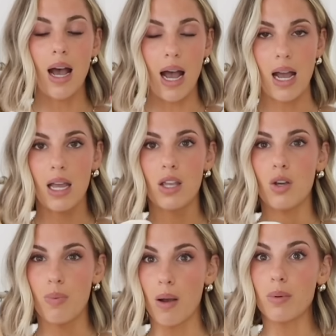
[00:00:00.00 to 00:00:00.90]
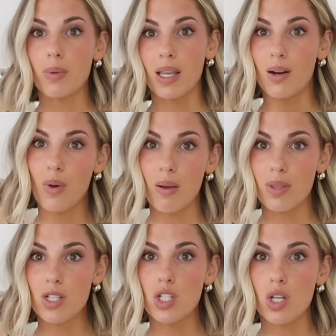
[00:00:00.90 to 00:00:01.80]
I could probably get away
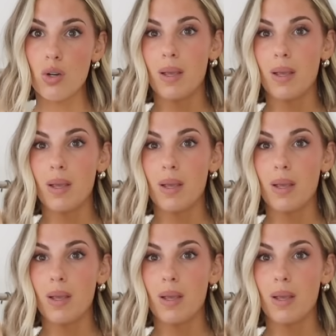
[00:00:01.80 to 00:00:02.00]
with the two